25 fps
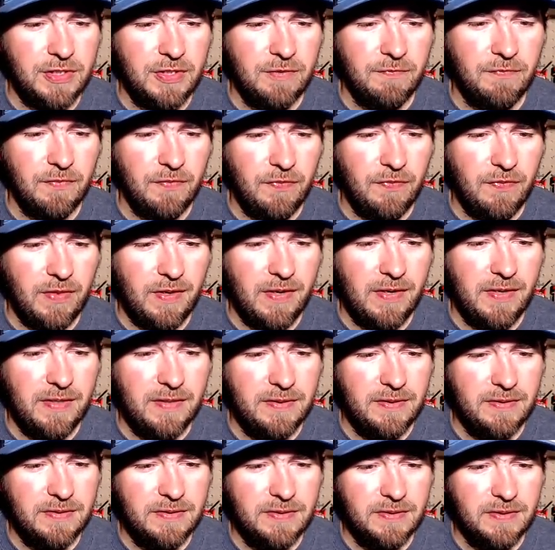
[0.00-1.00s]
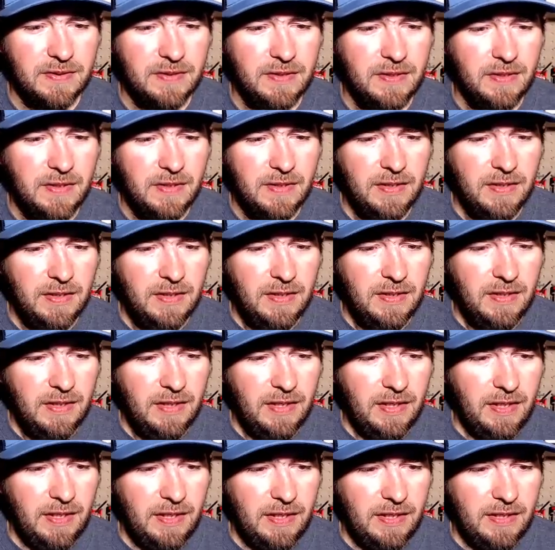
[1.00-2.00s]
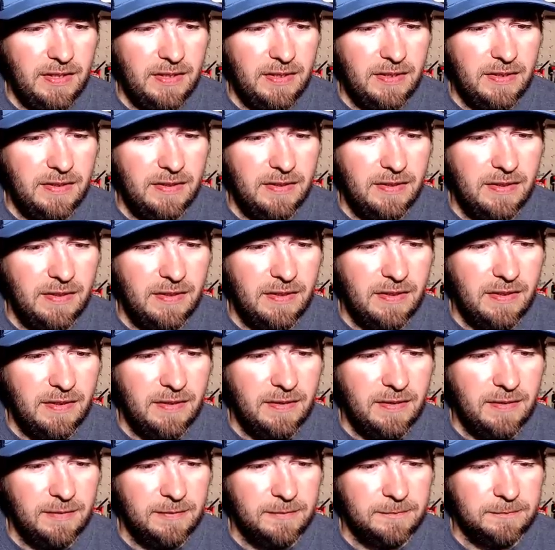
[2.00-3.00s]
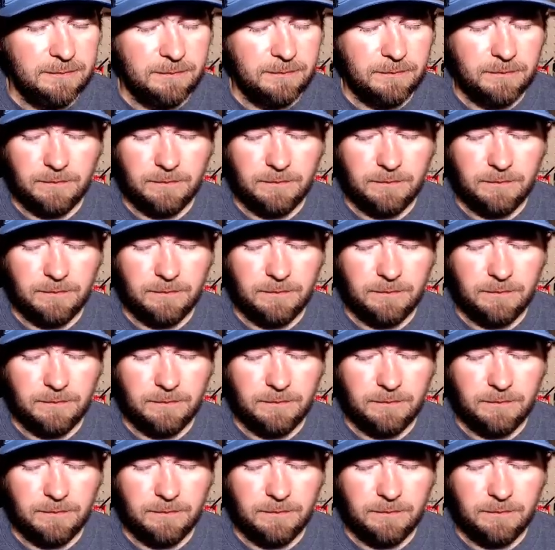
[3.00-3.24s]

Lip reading: different things, and I